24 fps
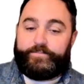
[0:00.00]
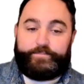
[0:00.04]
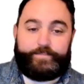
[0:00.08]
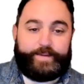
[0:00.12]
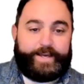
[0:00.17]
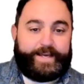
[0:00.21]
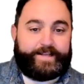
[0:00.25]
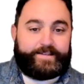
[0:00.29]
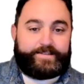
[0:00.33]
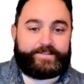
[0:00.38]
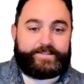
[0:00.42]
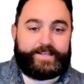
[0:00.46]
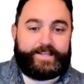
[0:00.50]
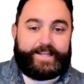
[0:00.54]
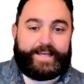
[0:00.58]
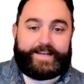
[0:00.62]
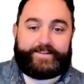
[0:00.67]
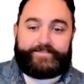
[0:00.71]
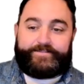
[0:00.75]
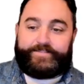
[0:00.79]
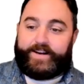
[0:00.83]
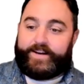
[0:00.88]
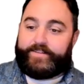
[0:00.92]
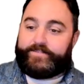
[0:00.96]
man, say
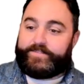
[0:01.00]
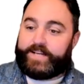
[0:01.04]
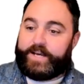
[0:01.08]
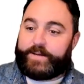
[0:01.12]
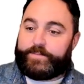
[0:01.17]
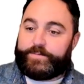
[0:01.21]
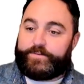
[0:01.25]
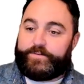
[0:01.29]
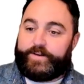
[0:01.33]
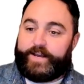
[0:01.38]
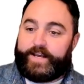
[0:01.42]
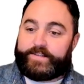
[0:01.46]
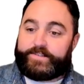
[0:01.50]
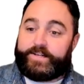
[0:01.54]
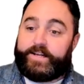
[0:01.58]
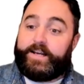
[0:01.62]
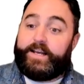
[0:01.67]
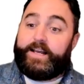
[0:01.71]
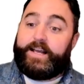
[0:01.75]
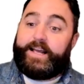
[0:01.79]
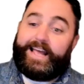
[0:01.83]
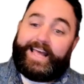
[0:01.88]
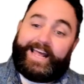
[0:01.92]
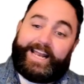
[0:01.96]
that five times fast,
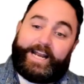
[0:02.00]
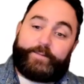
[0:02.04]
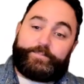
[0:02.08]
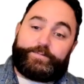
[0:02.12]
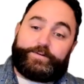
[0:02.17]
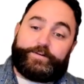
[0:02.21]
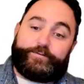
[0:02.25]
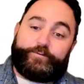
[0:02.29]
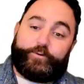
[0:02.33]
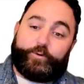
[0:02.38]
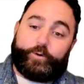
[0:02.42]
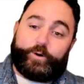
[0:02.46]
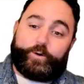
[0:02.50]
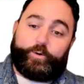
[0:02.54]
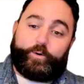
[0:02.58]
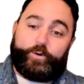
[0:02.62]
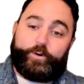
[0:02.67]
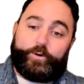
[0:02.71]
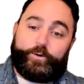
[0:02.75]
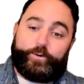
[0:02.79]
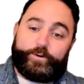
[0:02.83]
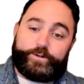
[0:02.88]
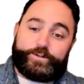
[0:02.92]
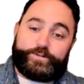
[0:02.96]
and up to four
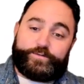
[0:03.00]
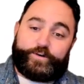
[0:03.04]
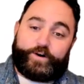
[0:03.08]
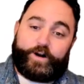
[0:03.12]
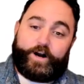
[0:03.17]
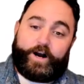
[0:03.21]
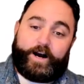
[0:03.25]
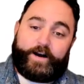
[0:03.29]
corridors for